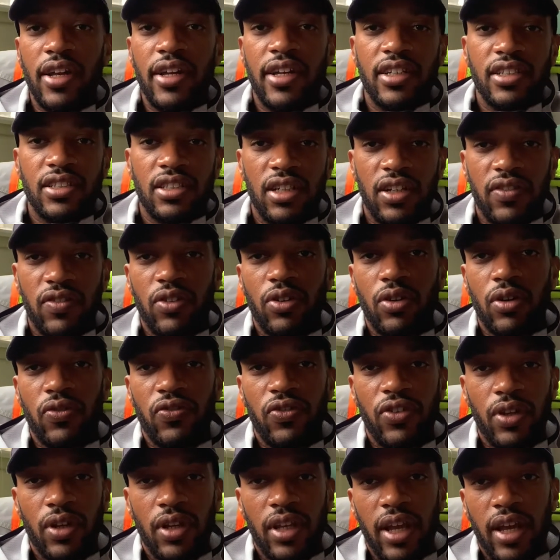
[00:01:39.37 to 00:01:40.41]
See if they're
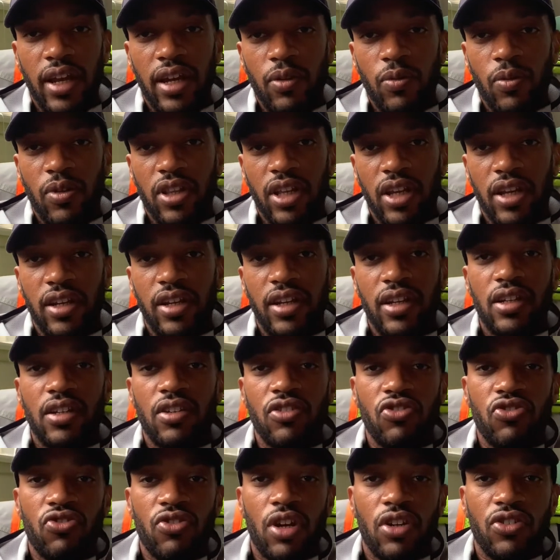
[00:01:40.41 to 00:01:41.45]
affiliated with any
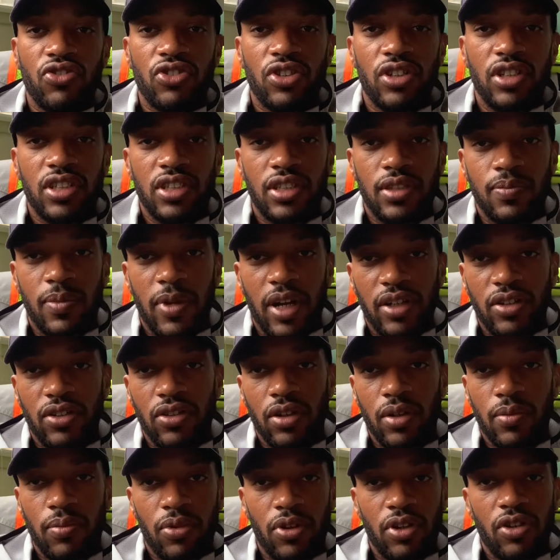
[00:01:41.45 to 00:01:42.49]
construction inspector
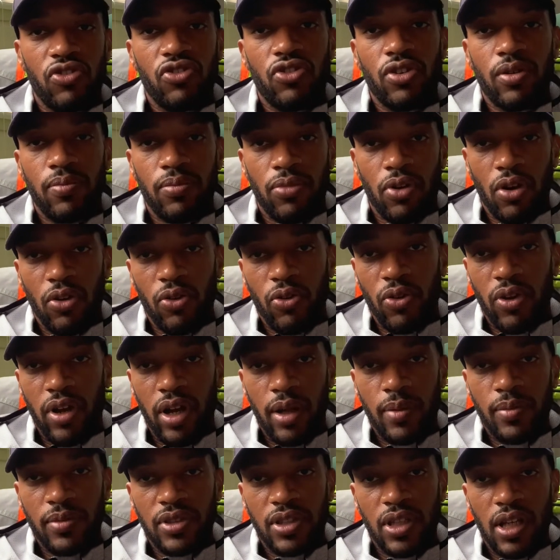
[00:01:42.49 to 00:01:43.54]
apprenticeship
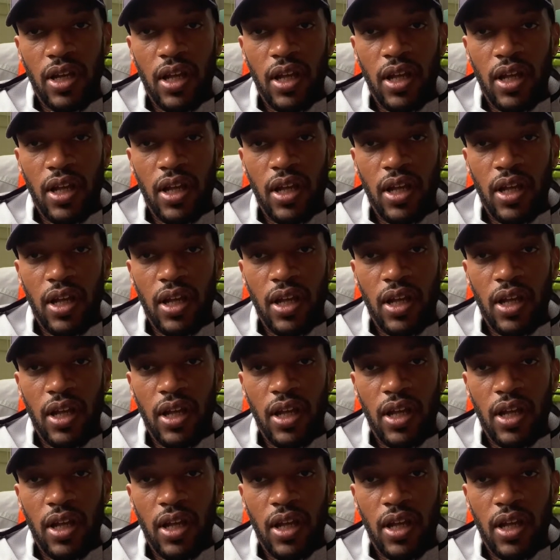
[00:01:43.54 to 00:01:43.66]
programs.